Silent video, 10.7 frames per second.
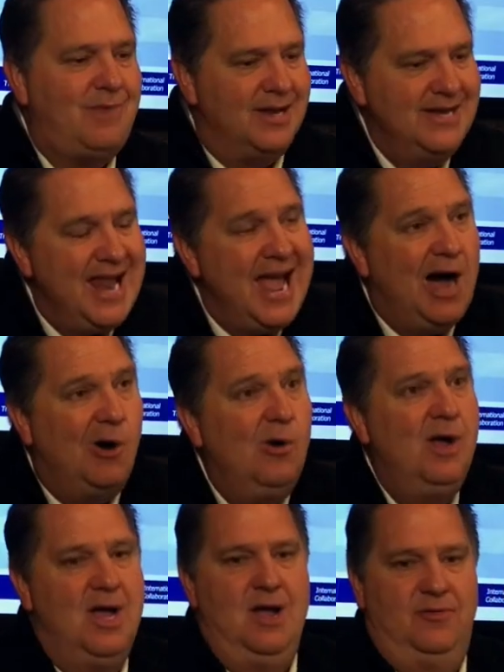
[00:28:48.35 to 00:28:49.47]
Now
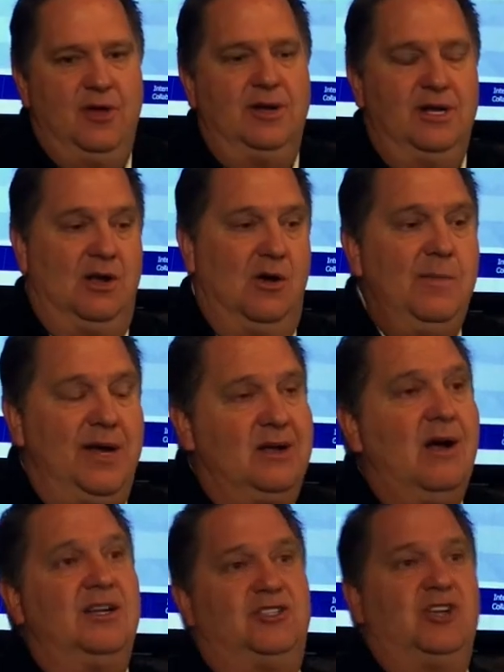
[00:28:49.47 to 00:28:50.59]
they're going to go, oh my
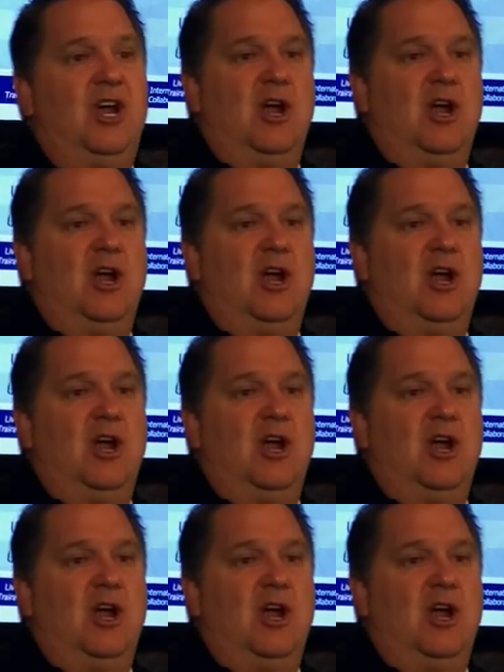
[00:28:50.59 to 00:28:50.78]
gosh,